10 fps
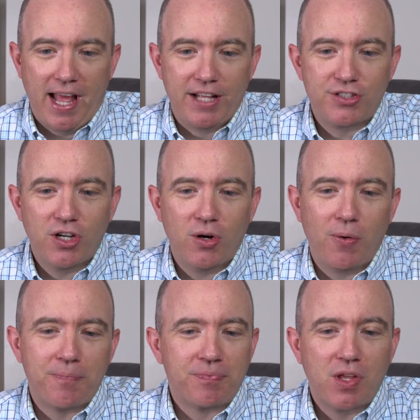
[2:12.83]
And
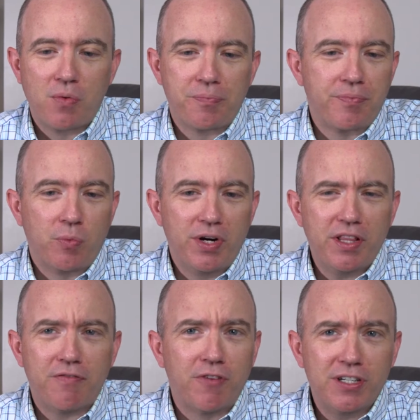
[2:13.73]
so one of
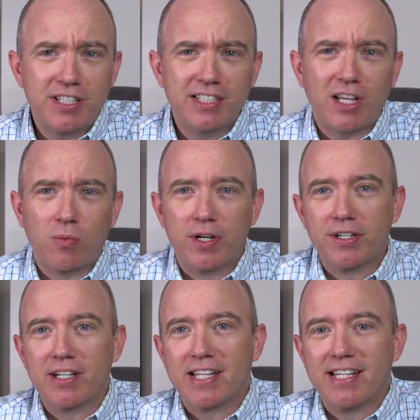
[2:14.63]
the first things I
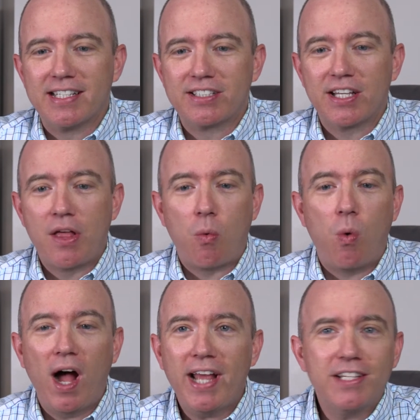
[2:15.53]
wondered is,
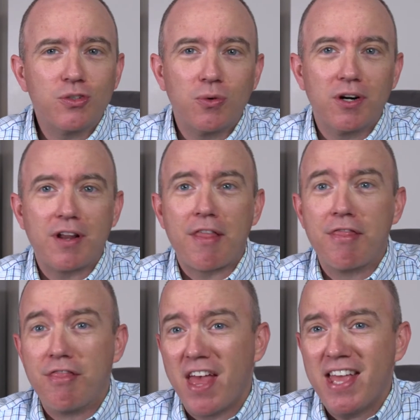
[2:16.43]
why is the word
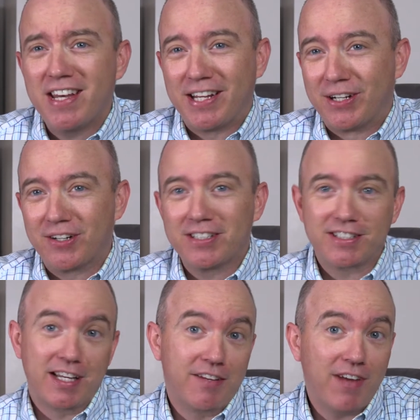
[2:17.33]
then here
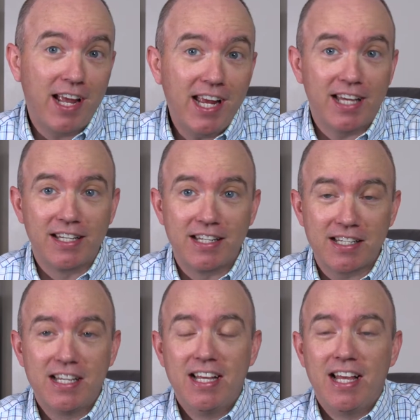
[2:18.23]
instead of and?
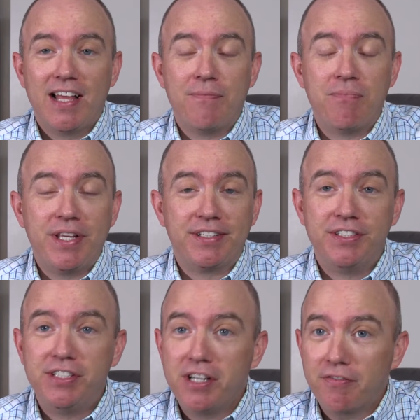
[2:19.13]
It's
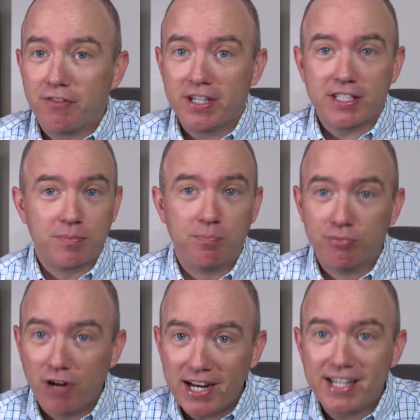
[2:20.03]
different. It's
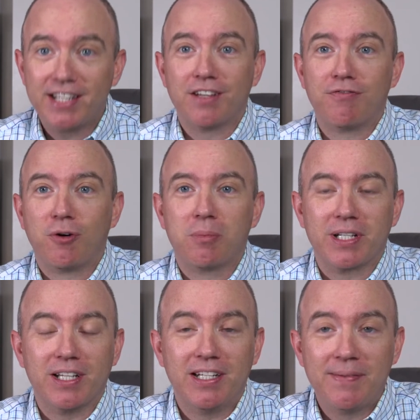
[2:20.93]
breaking the
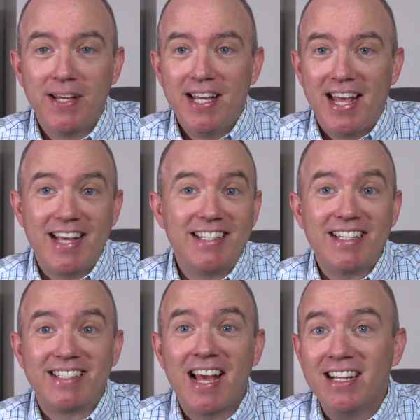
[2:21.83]
formula. Is
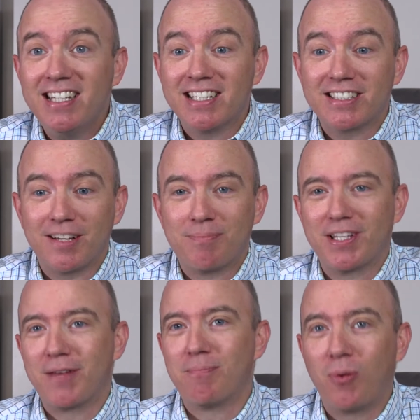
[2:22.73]
it telling us
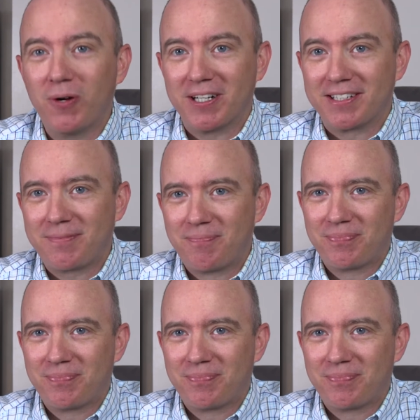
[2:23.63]
something important?